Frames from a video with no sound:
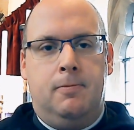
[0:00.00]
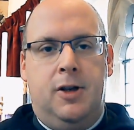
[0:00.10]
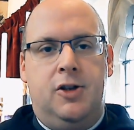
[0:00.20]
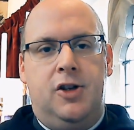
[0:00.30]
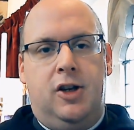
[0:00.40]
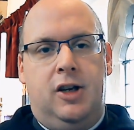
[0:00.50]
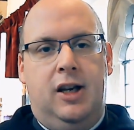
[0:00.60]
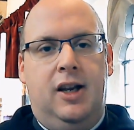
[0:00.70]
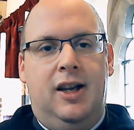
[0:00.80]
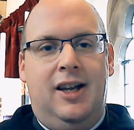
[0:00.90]
And
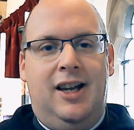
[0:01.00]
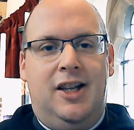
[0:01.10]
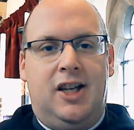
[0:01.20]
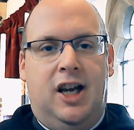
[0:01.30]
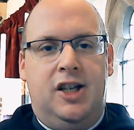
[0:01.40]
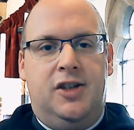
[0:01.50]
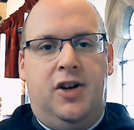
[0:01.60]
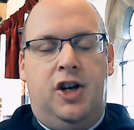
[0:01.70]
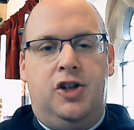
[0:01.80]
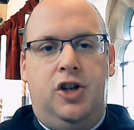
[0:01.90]
certainly in the case of
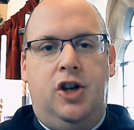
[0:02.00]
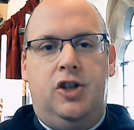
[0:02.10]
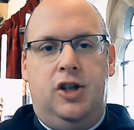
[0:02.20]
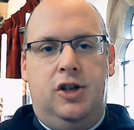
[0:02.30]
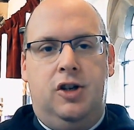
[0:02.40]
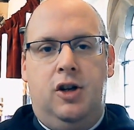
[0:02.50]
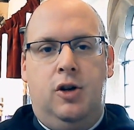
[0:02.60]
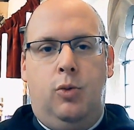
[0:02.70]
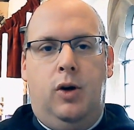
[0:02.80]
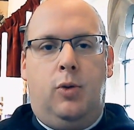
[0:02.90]
our churches,
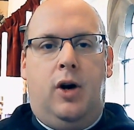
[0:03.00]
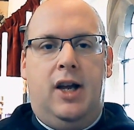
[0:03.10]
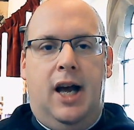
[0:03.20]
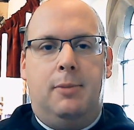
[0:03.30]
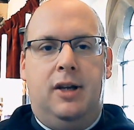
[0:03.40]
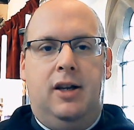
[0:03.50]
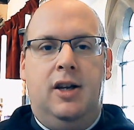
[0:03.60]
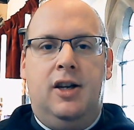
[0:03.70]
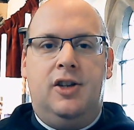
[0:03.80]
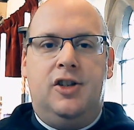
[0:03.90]
we're quite happy
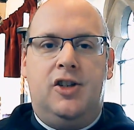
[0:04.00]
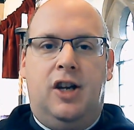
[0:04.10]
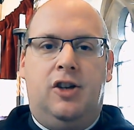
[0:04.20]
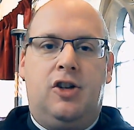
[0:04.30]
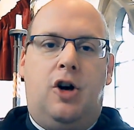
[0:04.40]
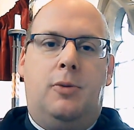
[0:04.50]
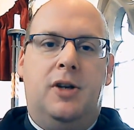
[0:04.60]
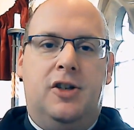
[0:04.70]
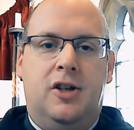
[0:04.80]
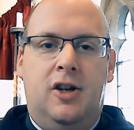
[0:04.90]
to send
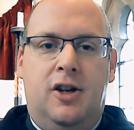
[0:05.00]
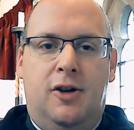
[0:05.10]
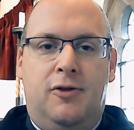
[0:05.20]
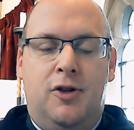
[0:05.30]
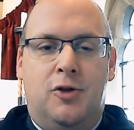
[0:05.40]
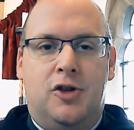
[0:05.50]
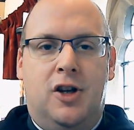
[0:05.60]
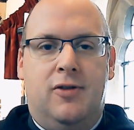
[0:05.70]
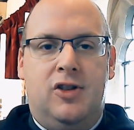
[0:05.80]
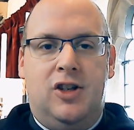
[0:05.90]
copies of funeral
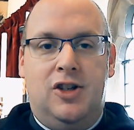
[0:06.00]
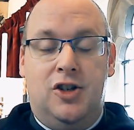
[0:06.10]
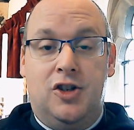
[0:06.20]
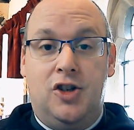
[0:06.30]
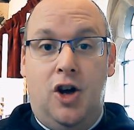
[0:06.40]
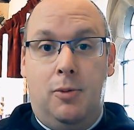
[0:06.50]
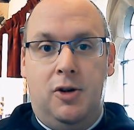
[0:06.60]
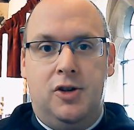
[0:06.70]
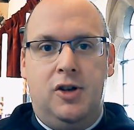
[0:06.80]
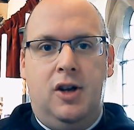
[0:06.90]
services and
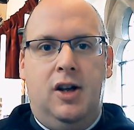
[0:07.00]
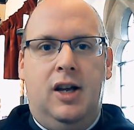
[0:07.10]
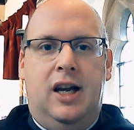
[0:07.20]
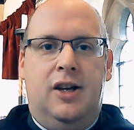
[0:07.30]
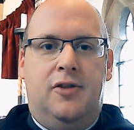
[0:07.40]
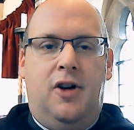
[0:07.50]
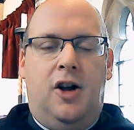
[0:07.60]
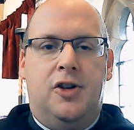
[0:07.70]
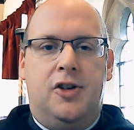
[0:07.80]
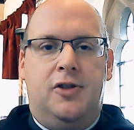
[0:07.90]
sermons in
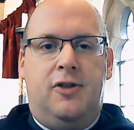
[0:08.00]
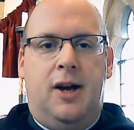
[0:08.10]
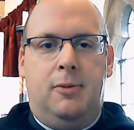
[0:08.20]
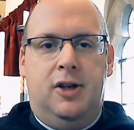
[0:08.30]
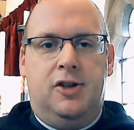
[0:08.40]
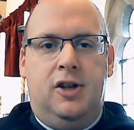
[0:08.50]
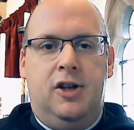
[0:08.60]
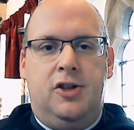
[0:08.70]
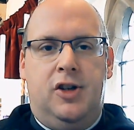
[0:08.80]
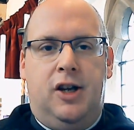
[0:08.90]
advance to families
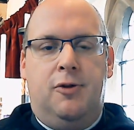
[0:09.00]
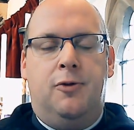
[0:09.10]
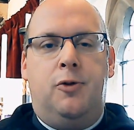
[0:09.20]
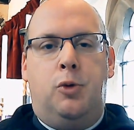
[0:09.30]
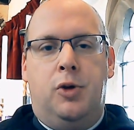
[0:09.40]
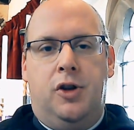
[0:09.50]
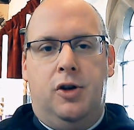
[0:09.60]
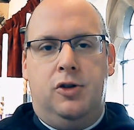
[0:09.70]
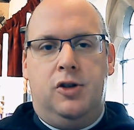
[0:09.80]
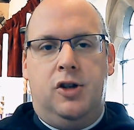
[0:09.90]
so they can forward
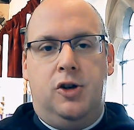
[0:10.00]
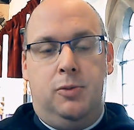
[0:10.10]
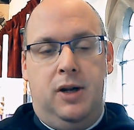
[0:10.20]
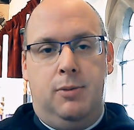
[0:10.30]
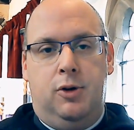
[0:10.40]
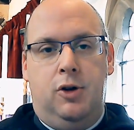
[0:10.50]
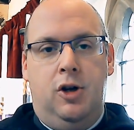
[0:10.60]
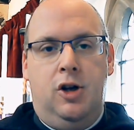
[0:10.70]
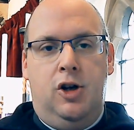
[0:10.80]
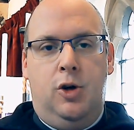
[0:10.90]
those to those people
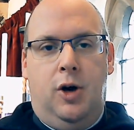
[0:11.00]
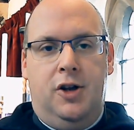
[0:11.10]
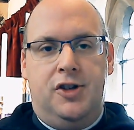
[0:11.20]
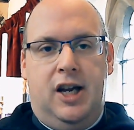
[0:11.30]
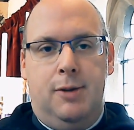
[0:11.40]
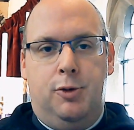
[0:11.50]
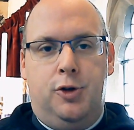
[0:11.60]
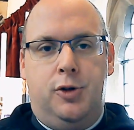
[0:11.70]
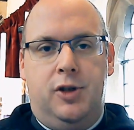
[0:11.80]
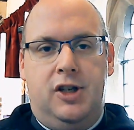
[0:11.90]
who aren't able
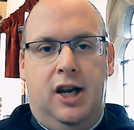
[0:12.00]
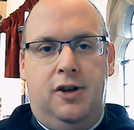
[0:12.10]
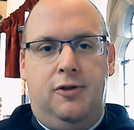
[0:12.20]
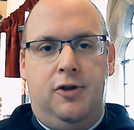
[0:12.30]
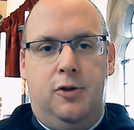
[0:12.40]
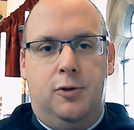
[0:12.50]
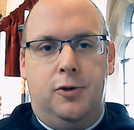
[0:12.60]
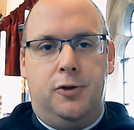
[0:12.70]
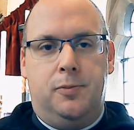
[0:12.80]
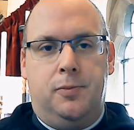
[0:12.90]
to attend funerals.